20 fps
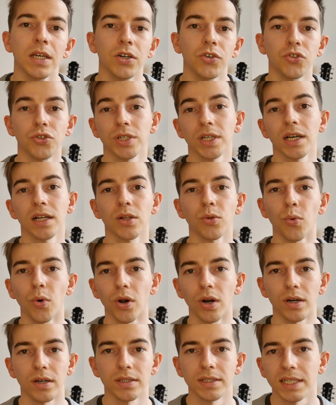real
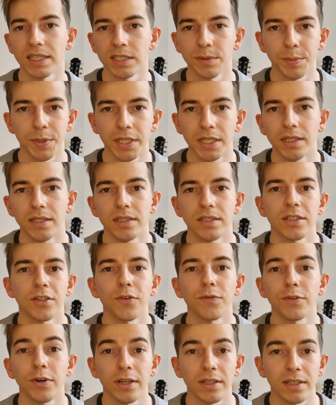world experience
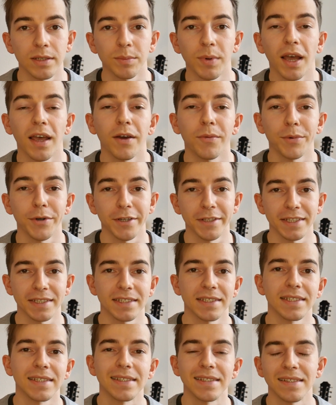of running my operating
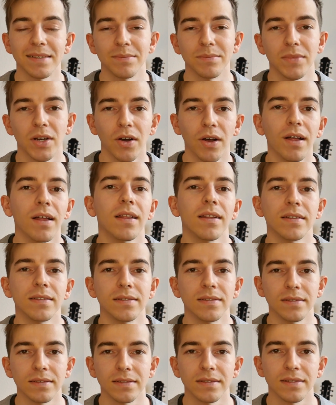system
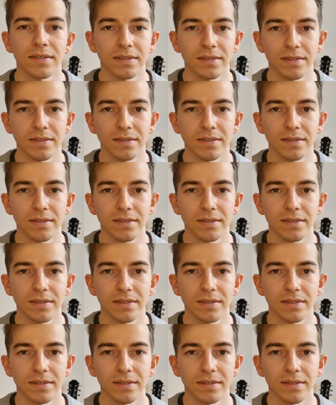on